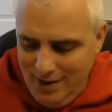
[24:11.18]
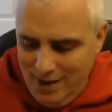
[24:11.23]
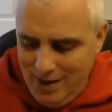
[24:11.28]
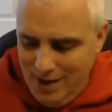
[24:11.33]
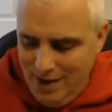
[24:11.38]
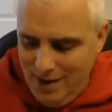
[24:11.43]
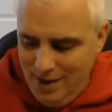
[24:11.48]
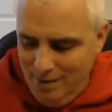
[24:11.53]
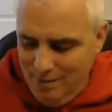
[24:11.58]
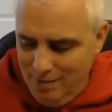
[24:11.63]

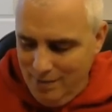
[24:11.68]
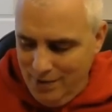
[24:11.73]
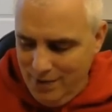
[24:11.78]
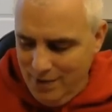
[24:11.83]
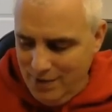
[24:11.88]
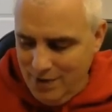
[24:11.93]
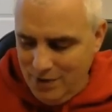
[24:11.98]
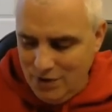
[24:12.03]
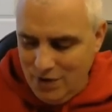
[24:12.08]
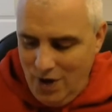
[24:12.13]
Um,
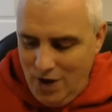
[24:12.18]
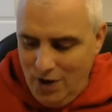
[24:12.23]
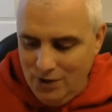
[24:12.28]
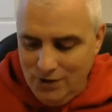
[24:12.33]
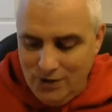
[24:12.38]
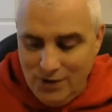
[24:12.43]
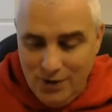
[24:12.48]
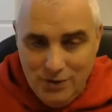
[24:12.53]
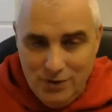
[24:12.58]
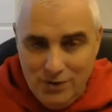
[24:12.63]
th- there's
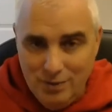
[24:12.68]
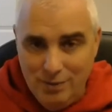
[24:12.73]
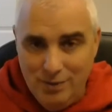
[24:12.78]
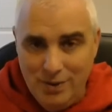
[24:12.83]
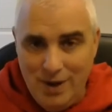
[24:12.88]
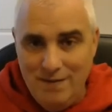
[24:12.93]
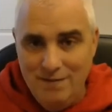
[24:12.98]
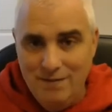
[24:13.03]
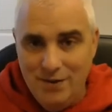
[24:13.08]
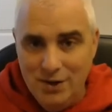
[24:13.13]
also some
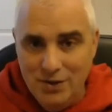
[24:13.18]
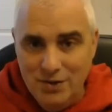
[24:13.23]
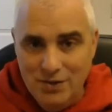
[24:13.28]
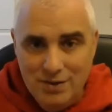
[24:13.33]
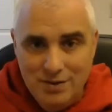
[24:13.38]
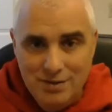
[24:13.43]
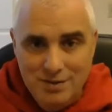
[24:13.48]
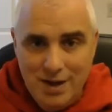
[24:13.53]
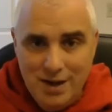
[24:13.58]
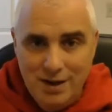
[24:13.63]
great
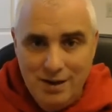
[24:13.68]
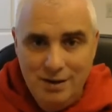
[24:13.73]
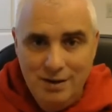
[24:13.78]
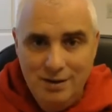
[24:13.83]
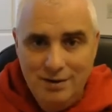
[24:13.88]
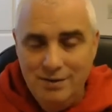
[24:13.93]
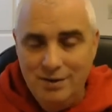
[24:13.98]
verses there.